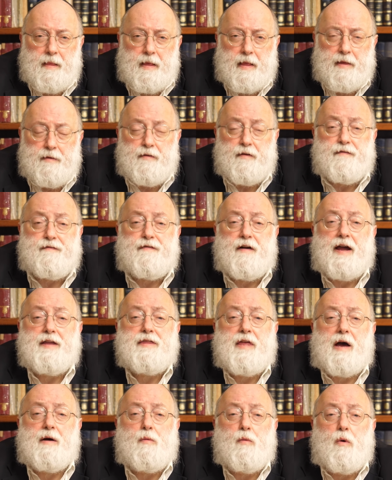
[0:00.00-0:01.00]
So you fight
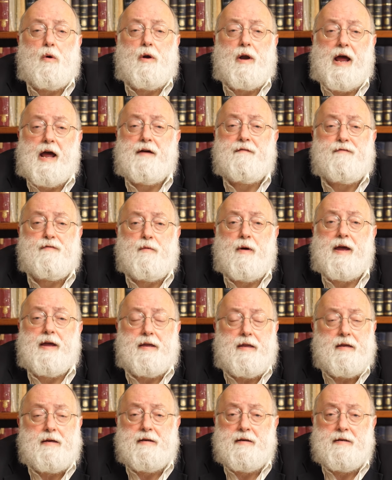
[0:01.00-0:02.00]
that war
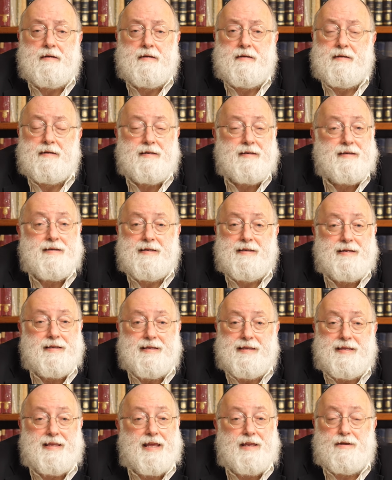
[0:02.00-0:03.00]
halfway,
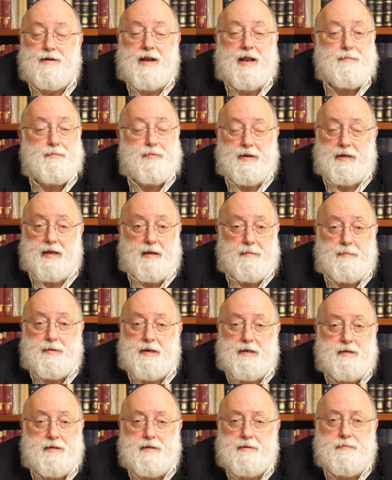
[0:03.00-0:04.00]
then you're not bringing
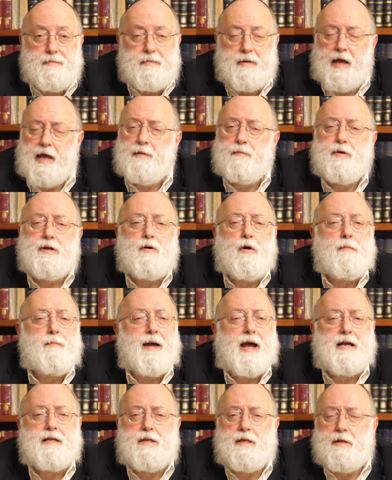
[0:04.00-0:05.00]
peace. And we go
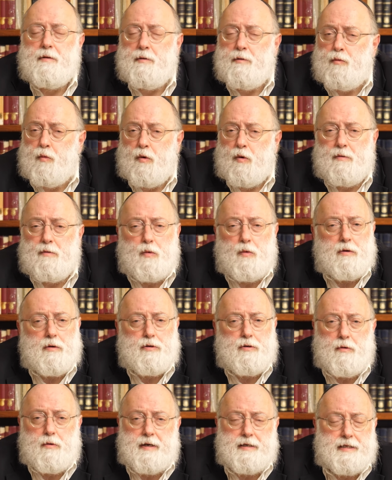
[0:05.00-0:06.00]
back to the World War
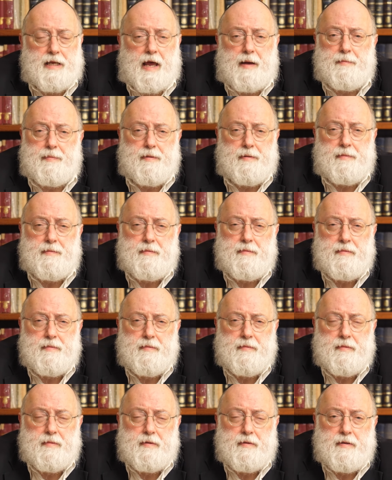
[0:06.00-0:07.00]
Two example.
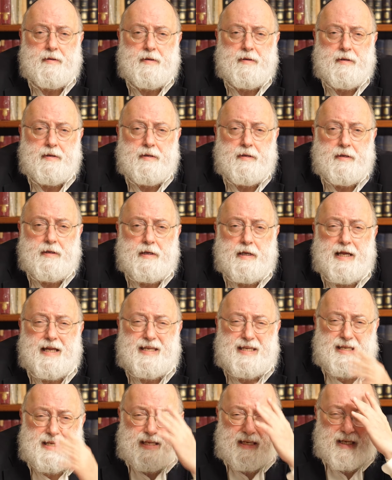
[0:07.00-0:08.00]

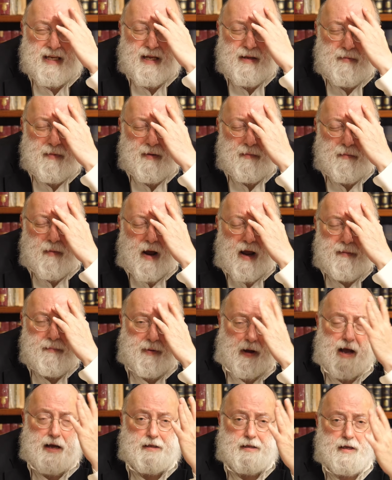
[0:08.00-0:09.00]
It's
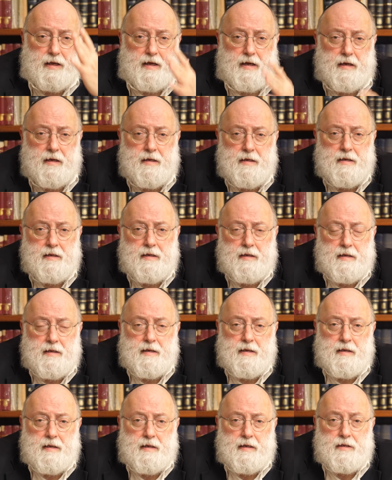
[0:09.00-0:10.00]
mind-boggling.
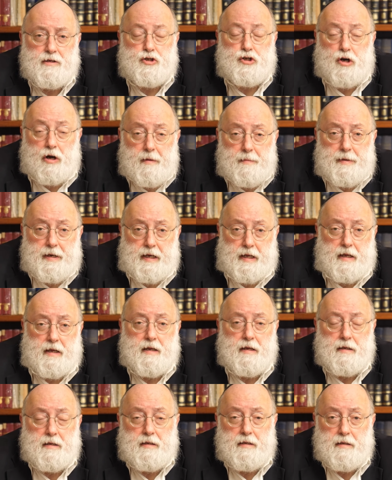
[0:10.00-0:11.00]
Germany,
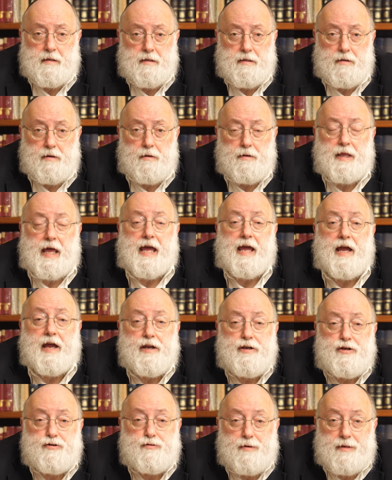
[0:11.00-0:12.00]
do you know the
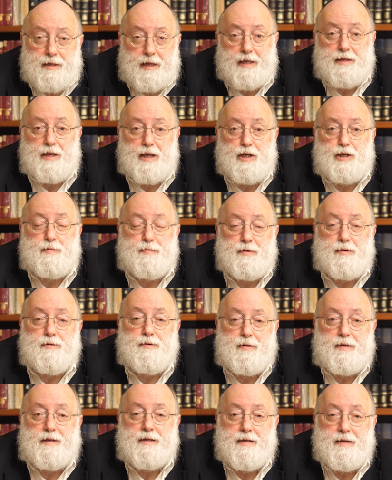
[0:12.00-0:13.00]
hatred that they
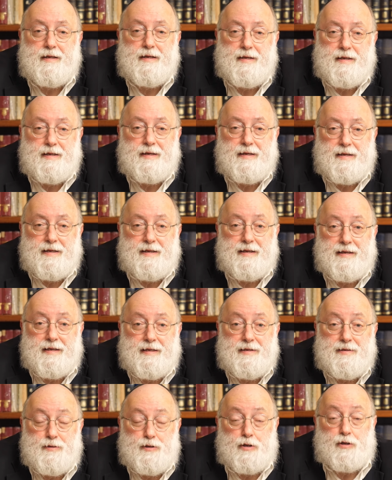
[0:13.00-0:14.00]
spewed?
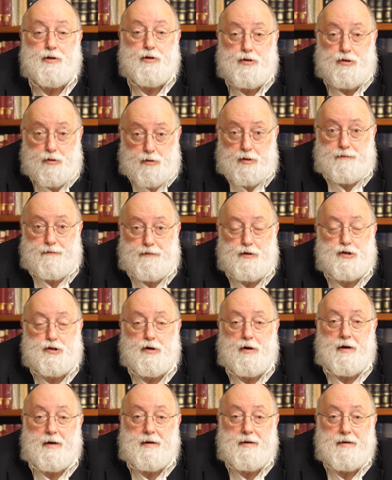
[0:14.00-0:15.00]
To the Jews for sure,